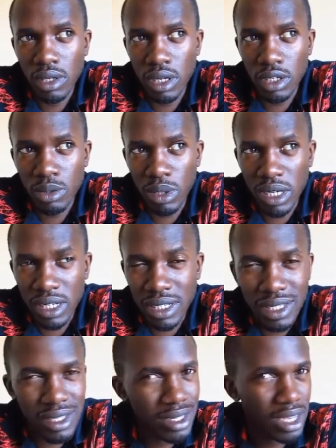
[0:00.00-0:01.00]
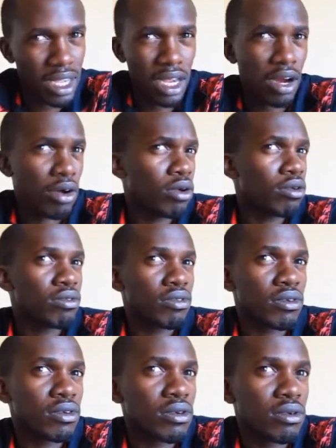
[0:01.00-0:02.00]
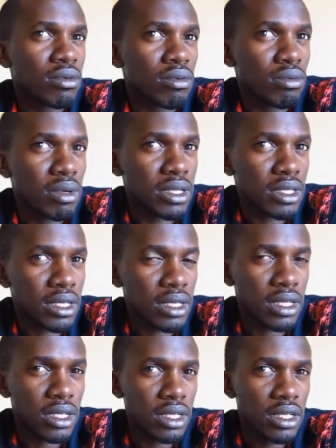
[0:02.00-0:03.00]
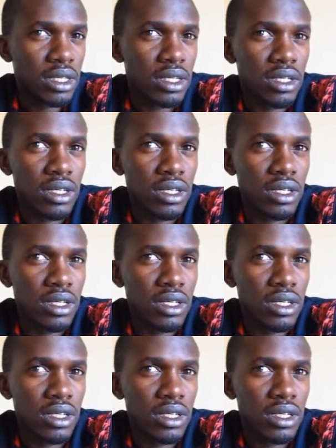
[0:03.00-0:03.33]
that's what I take care of, basically.